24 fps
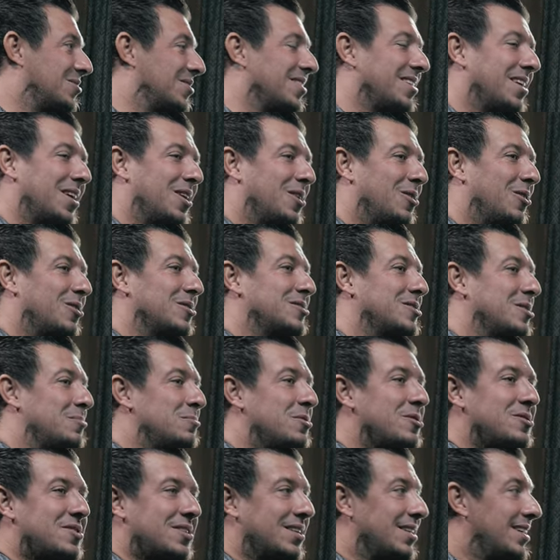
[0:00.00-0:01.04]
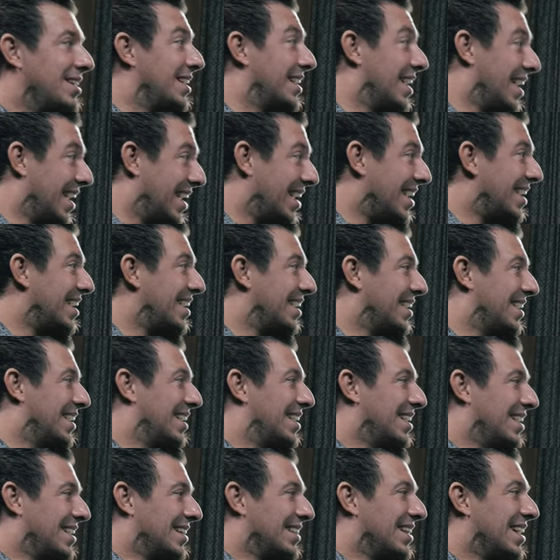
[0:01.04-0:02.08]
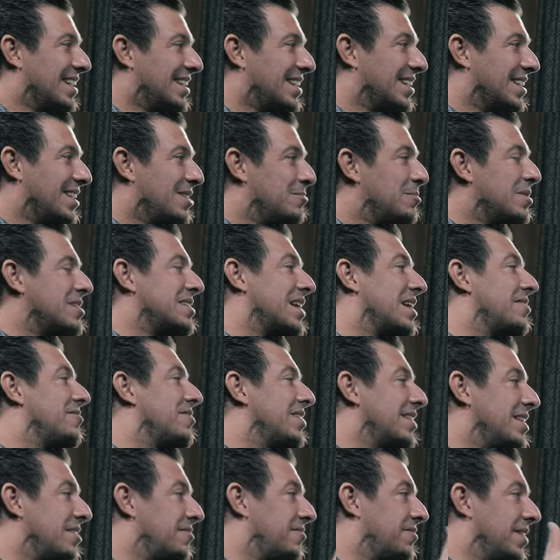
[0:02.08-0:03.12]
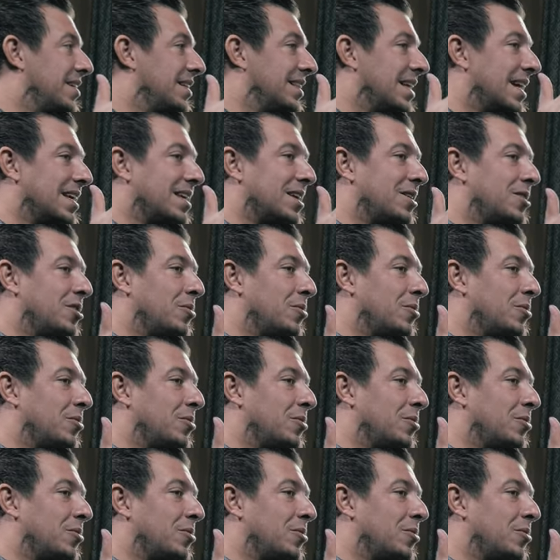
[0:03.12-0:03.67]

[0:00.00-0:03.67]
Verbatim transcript: or or some yes. utility? Yeah. Yes. Like uh, yes. because I really feel like